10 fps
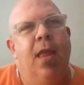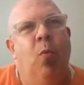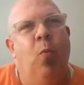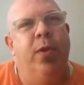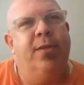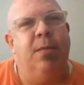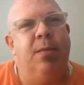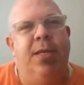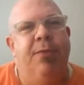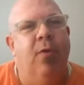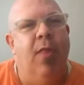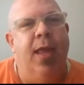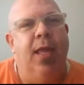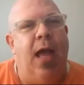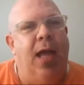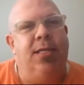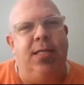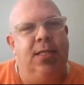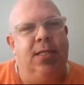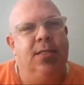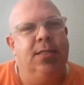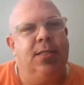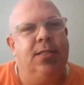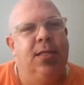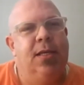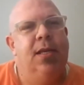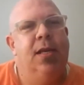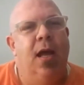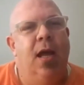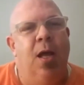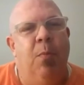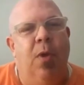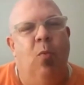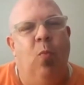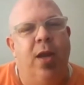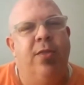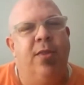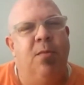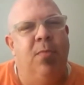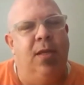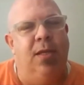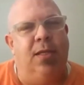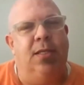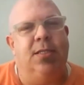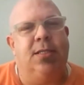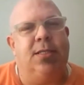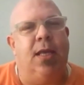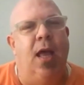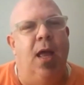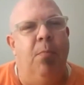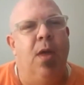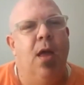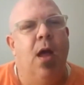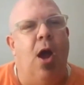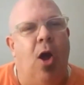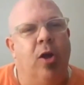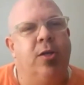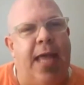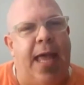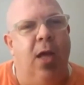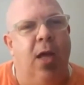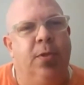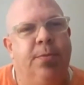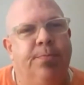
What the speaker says: with some different like ideas. One of them is Our Town.